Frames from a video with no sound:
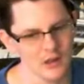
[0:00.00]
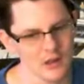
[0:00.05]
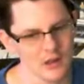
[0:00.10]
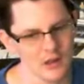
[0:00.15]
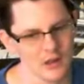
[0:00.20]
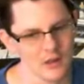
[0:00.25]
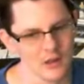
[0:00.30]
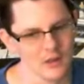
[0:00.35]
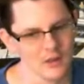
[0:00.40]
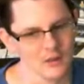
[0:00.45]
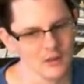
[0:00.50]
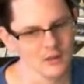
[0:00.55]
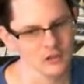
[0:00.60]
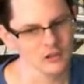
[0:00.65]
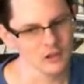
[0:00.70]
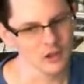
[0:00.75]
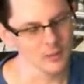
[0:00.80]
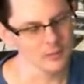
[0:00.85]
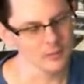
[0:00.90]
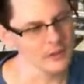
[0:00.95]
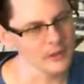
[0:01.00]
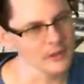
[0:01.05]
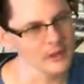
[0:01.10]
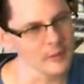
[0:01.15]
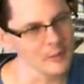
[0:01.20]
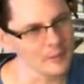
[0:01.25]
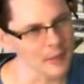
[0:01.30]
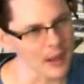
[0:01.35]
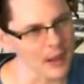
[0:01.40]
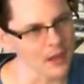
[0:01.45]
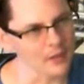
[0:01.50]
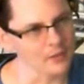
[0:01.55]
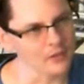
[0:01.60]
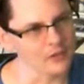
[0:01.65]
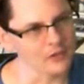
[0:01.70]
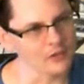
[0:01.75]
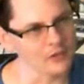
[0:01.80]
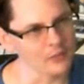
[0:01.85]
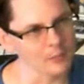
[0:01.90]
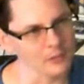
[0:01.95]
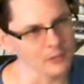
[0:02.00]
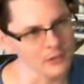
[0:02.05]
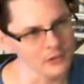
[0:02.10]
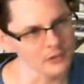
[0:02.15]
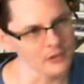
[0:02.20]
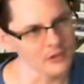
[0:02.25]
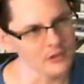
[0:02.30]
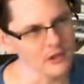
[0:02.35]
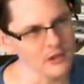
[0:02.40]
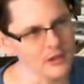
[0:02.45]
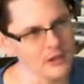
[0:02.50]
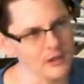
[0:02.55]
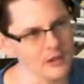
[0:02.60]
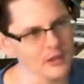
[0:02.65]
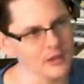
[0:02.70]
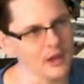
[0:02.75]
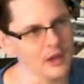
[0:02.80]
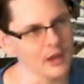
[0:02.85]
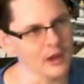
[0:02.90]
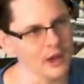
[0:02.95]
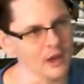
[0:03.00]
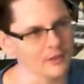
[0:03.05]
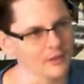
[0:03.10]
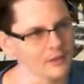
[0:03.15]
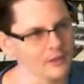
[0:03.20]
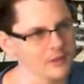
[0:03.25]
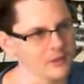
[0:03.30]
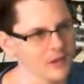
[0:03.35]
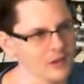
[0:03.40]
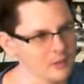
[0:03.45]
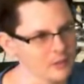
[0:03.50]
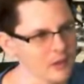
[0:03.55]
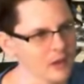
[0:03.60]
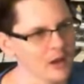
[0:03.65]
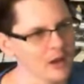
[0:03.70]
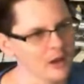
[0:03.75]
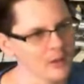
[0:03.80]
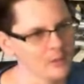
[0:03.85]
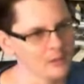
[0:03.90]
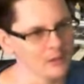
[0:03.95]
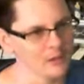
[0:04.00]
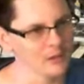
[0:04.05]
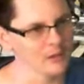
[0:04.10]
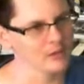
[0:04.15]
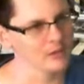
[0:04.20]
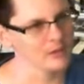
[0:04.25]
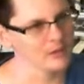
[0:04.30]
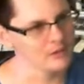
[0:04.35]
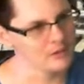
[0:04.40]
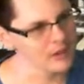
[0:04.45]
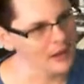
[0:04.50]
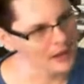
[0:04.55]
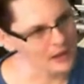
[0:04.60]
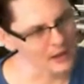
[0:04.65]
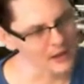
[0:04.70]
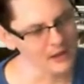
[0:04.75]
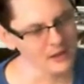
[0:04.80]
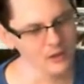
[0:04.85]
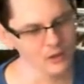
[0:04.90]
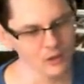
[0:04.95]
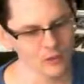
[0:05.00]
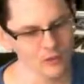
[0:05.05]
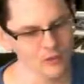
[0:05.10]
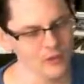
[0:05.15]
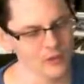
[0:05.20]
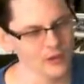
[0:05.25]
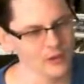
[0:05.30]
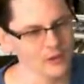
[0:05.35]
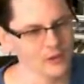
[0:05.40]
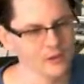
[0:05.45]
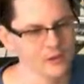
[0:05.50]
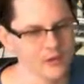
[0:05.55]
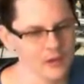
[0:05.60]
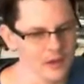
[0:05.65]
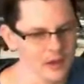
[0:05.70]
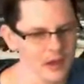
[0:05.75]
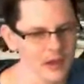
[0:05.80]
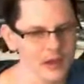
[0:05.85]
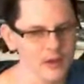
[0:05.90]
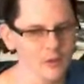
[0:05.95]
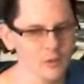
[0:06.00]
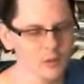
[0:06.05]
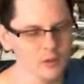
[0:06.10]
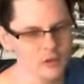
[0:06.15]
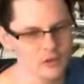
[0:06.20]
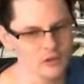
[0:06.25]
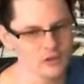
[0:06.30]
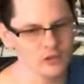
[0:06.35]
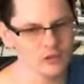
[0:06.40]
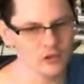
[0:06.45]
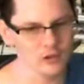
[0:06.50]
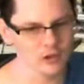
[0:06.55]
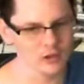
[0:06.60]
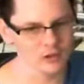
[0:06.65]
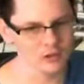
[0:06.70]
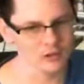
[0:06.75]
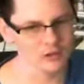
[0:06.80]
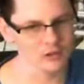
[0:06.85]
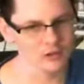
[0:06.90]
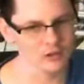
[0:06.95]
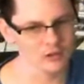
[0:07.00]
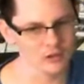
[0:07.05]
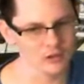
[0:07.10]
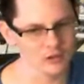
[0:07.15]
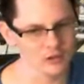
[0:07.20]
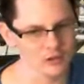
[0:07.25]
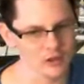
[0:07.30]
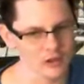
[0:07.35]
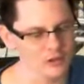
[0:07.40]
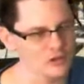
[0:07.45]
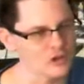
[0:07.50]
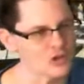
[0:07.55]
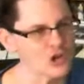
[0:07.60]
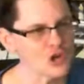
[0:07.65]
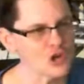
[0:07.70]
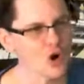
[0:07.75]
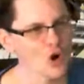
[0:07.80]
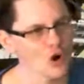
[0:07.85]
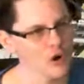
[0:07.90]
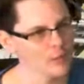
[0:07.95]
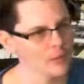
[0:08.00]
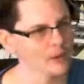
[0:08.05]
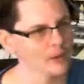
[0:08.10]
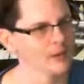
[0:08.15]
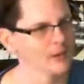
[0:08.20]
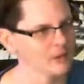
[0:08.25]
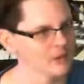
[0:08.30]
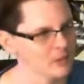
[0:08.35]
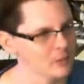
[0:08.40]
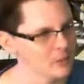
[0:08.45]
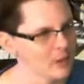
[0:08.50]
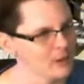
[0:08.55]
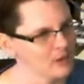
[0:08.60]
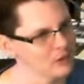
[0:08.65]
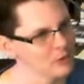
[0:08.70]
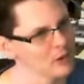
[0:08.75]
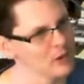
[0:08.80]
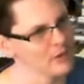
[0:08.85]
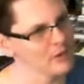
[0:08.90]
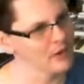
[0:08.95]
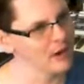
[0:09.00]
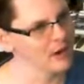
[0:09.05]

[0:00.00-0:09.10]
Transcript: something about the simplicity, yet at the same time, like, that hands-on feel of it. It was just, it's charming is the best way that I can